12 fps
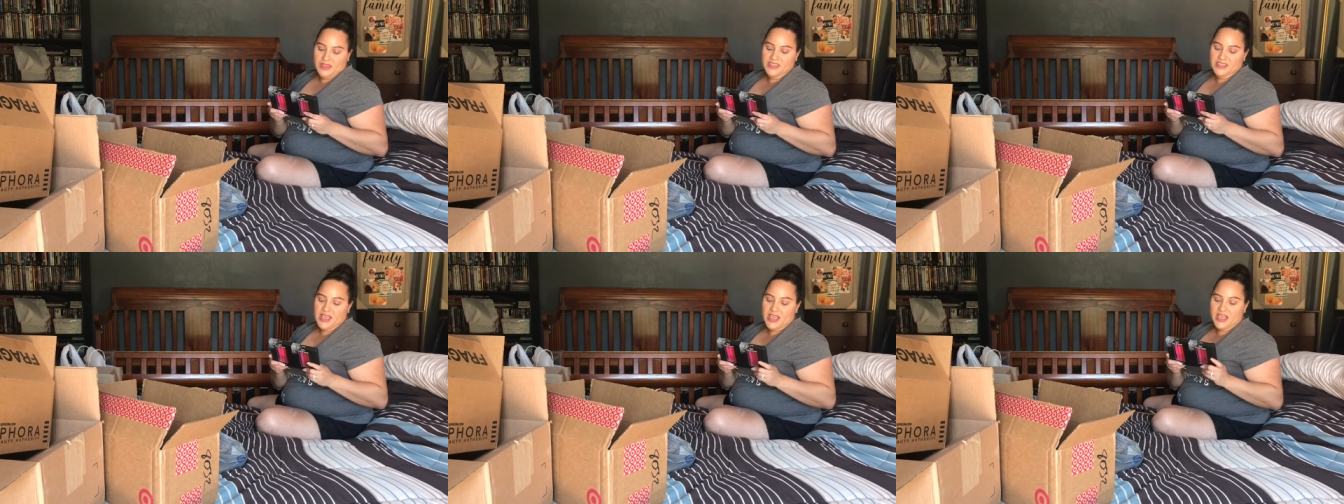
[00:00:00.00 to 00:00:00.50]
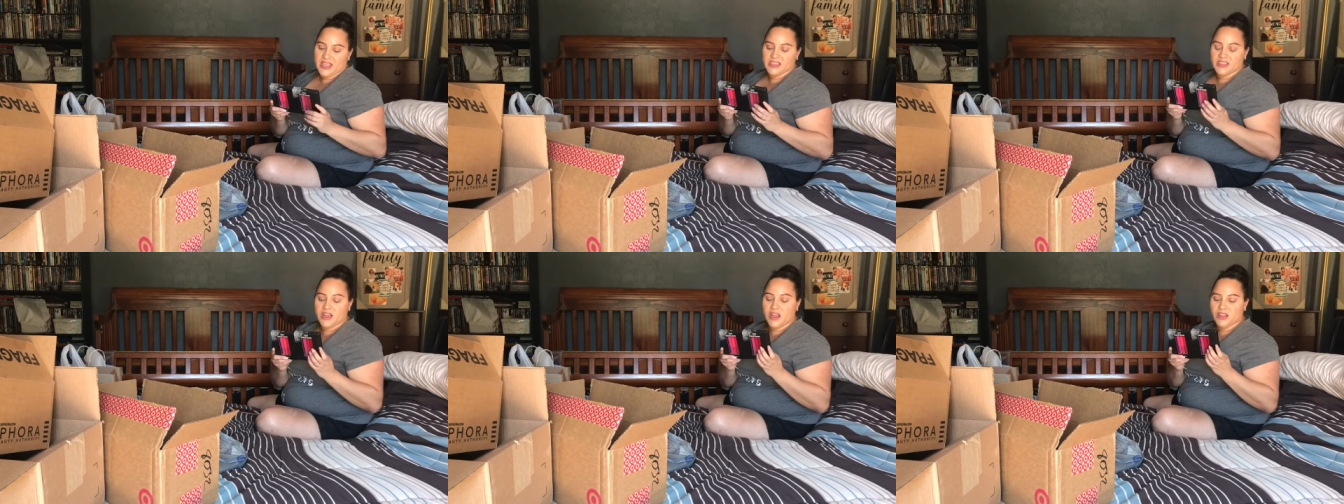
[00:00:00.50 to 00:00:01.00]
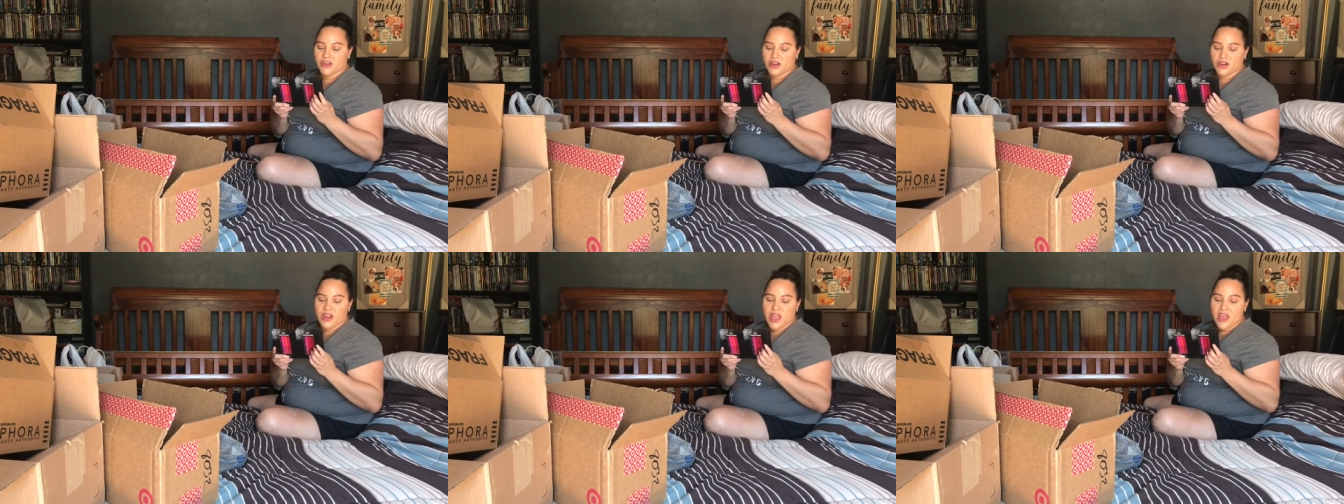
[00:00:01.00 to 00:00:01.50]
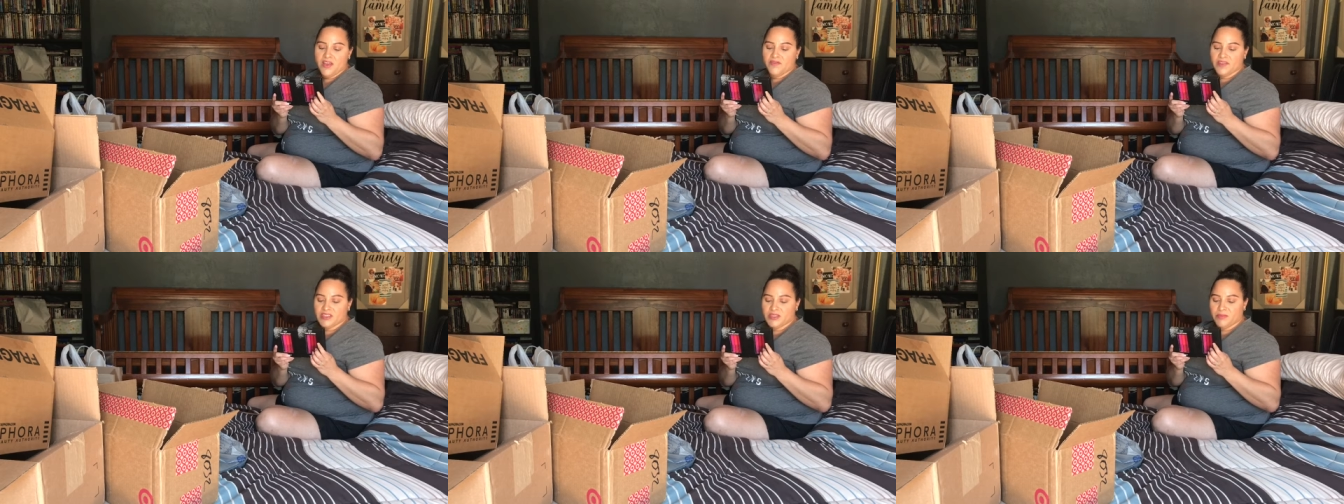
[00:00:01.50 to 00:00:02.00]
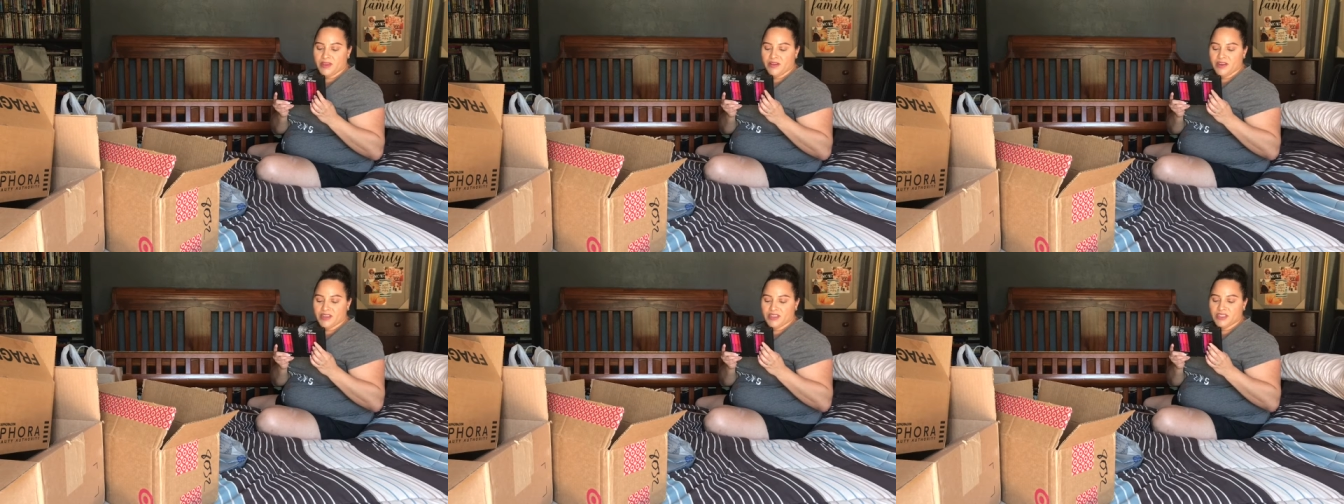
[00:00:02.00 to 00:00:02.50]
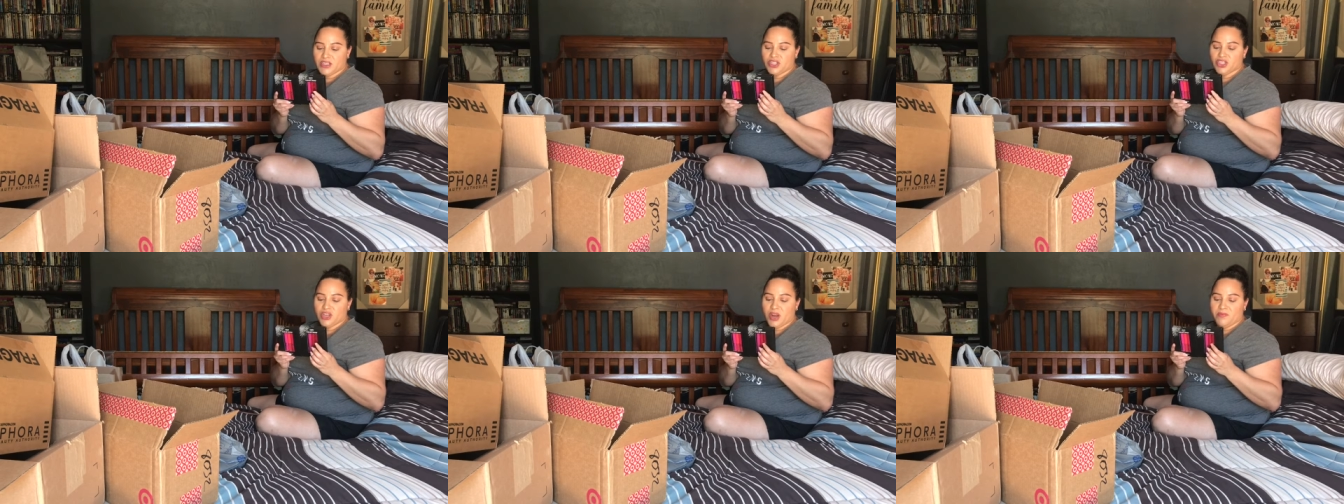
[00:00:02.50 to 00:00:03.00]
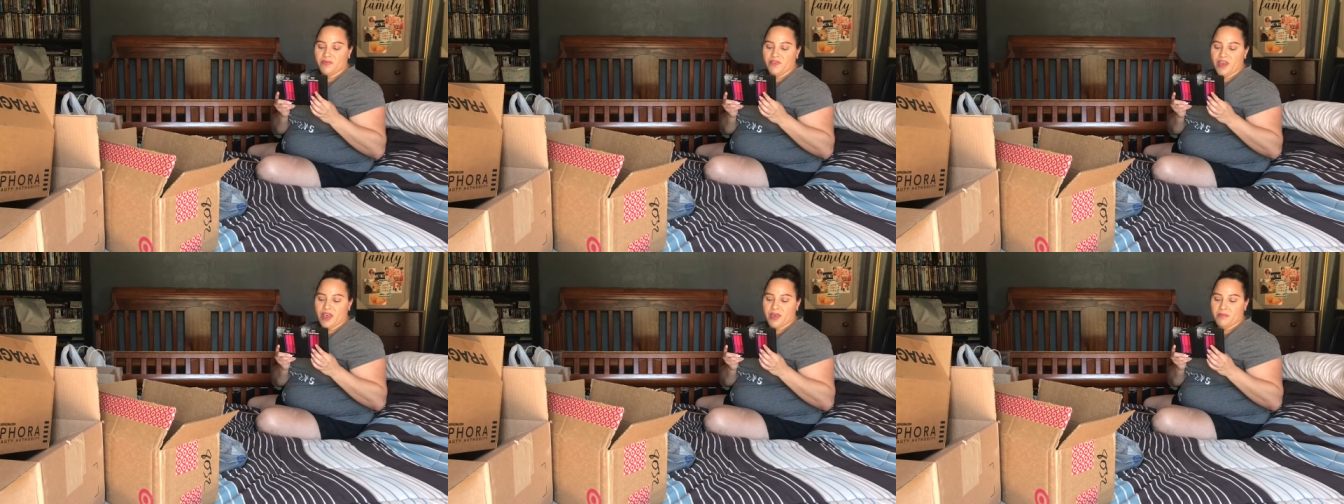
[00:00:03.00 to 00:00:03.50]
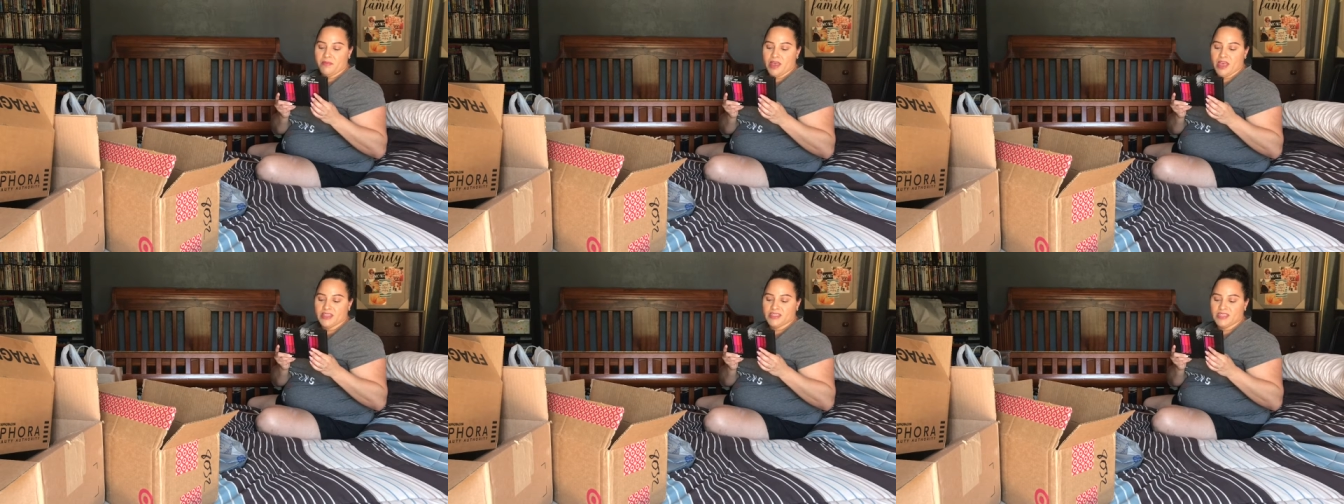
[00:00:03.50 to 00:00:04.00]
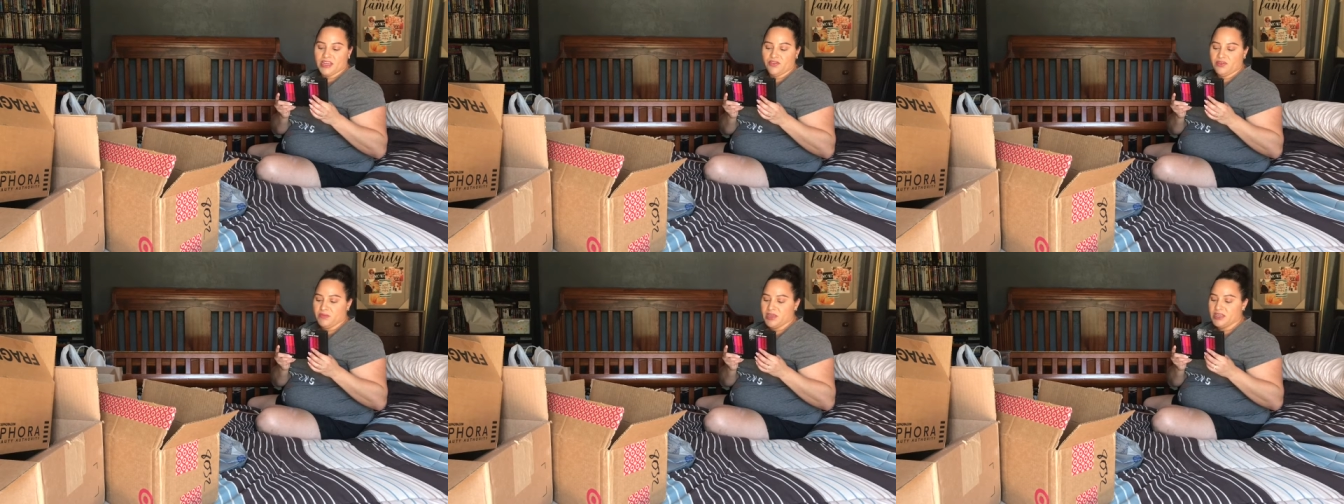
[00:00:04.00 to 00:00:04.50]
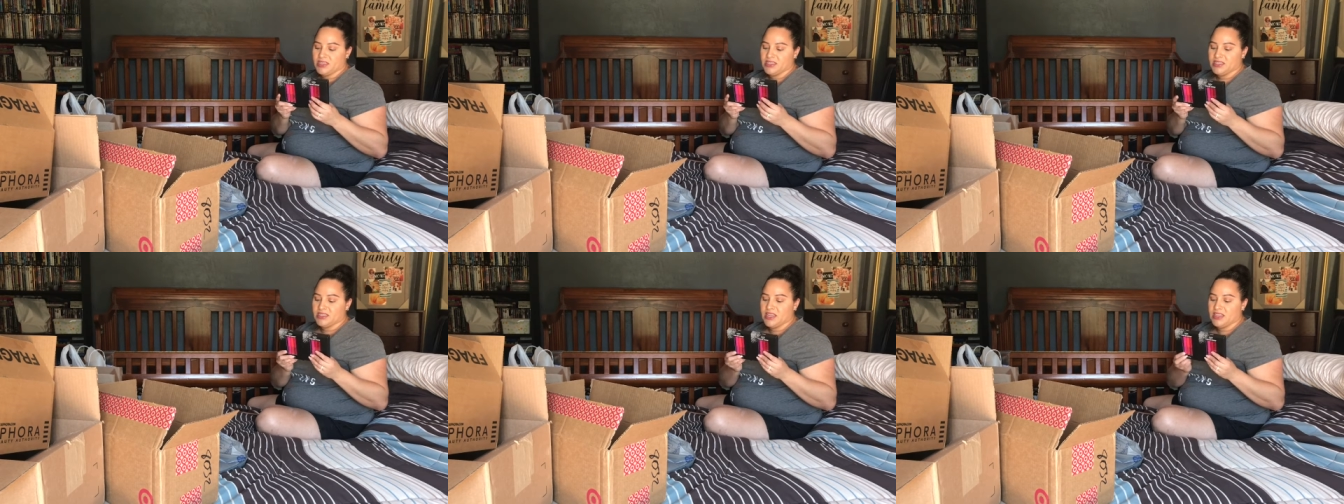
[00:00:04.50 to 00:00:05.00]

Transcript: this has the color Fizzy Berries, Sharp Femme, and Sacred Mix.